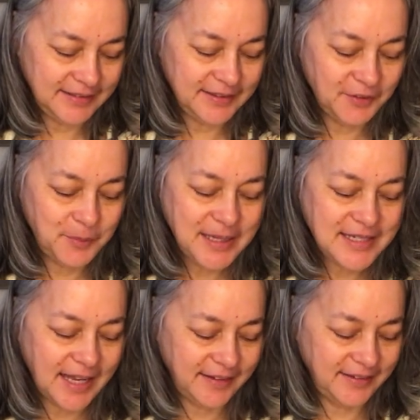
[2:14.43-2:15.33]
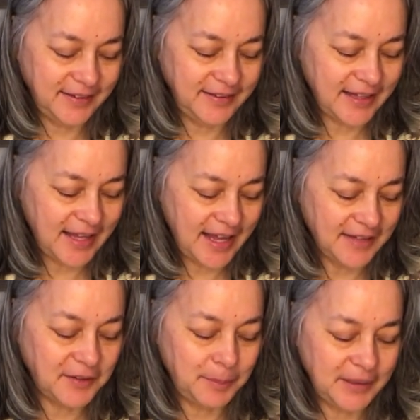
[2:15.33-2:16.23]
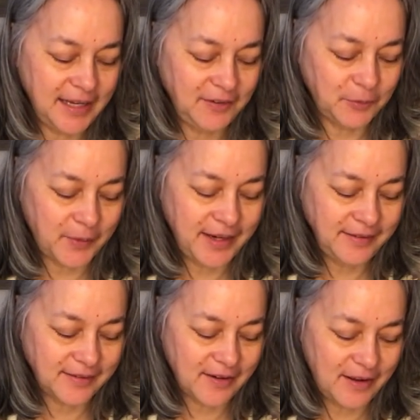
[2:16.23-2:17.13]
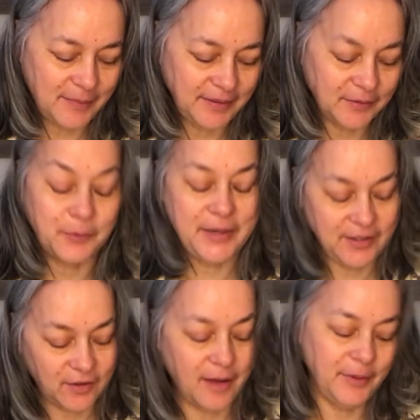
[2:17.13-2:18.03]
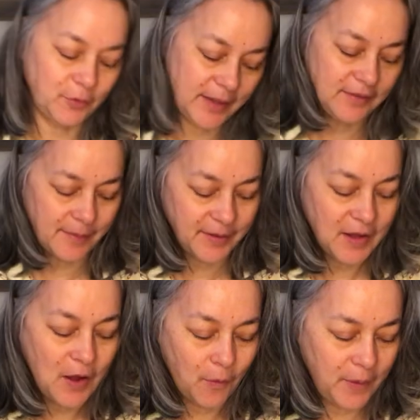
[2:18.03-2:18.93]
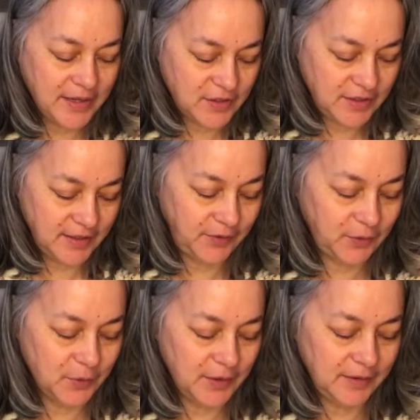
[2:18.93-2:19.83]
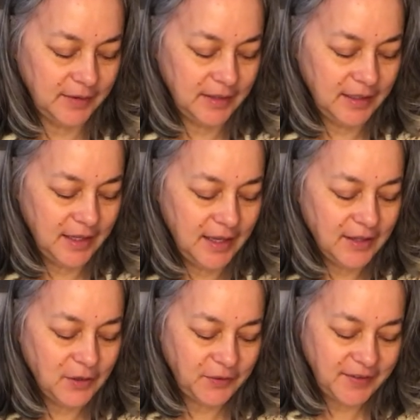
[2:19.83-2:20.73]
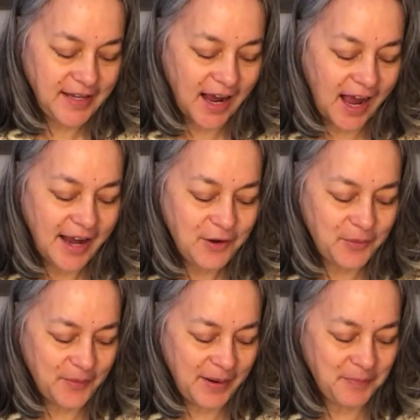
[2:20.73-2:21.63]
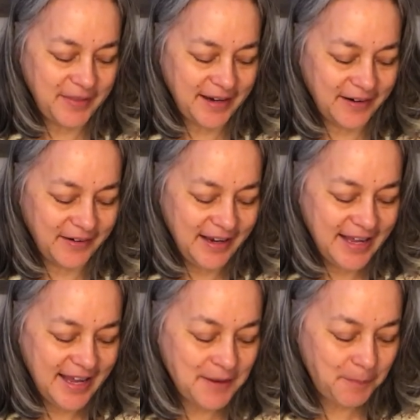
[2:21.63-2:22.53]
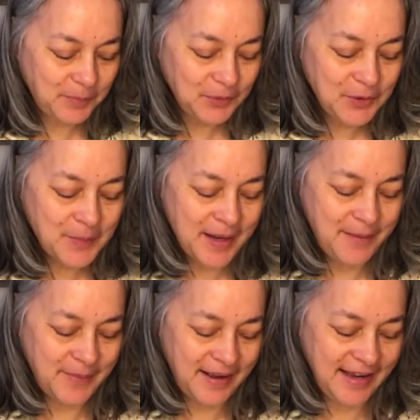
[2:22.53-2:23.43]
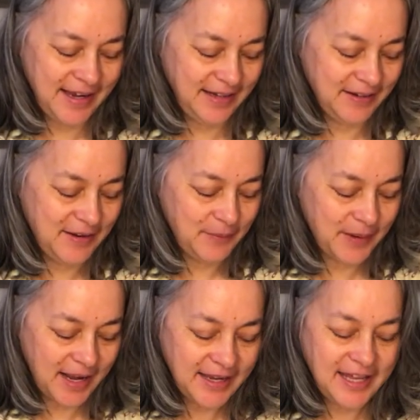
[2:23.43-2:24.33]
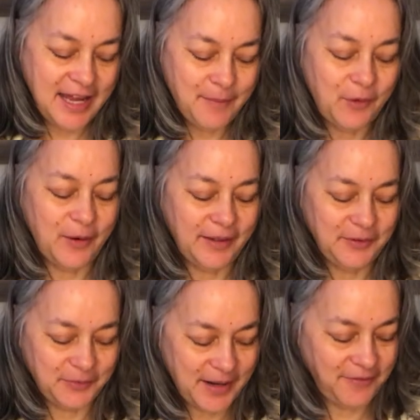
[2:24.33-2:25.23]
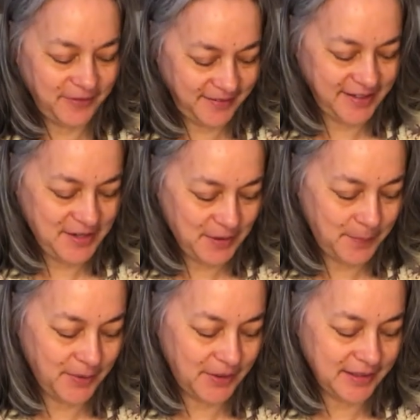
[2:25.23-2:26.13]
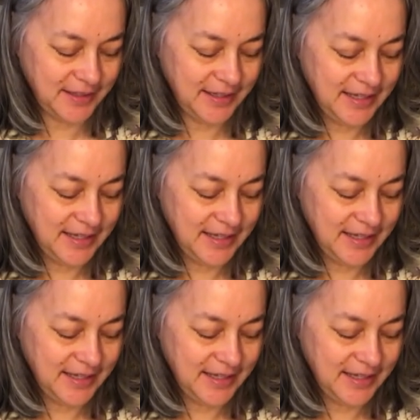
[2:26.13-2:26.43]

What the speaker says: Silsby, Texas, as a place Rice Thomas went to school. You see, I grew up there. It blew my mind when I came across the reference in your book.